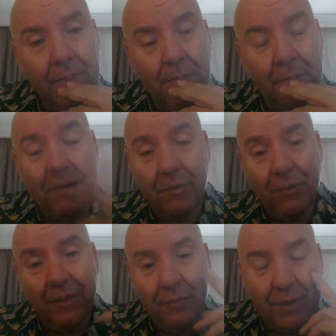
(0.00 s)
partner
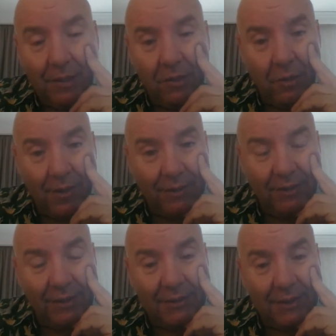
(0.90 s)
with Antonio
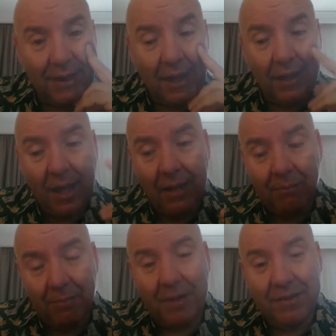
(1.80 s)
Banderas,
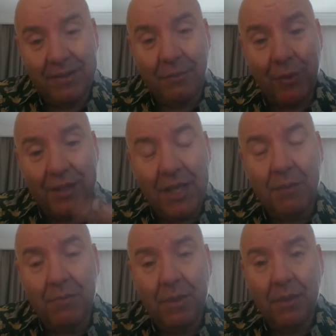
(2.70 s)
and partnering with
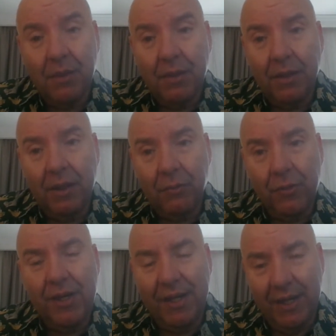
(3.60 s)
him is
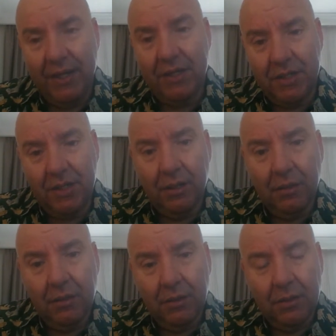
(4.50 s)
really
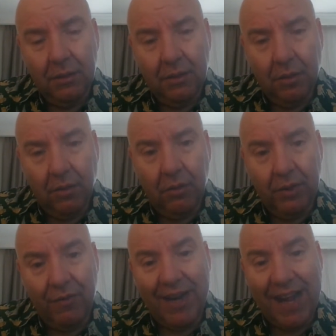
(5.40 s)
easy. All
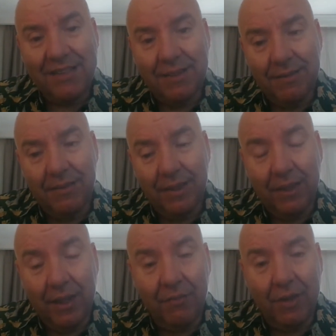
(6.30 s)
the financing
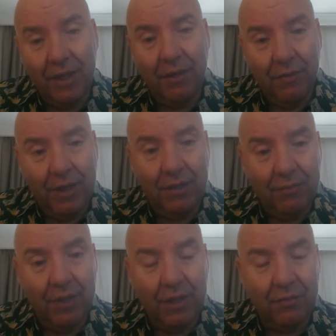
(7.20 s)
thing, even if
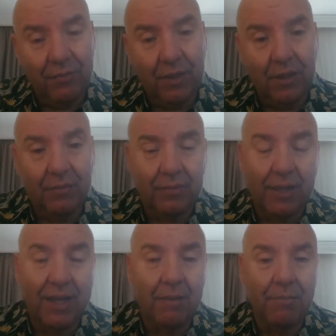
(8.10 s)

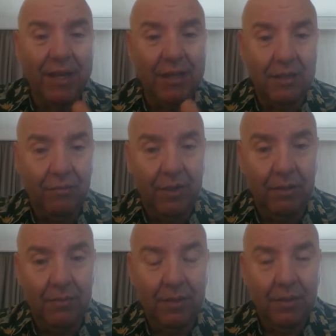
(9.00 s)
again making the film,